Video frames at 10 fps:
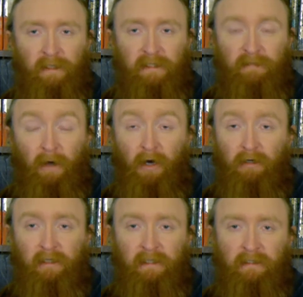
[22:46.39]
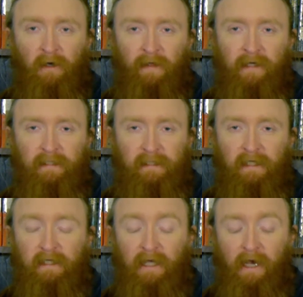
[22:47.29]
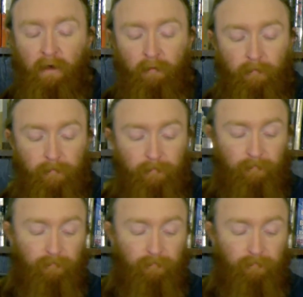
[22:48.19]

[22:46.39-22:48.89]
One spark is all that is needed now.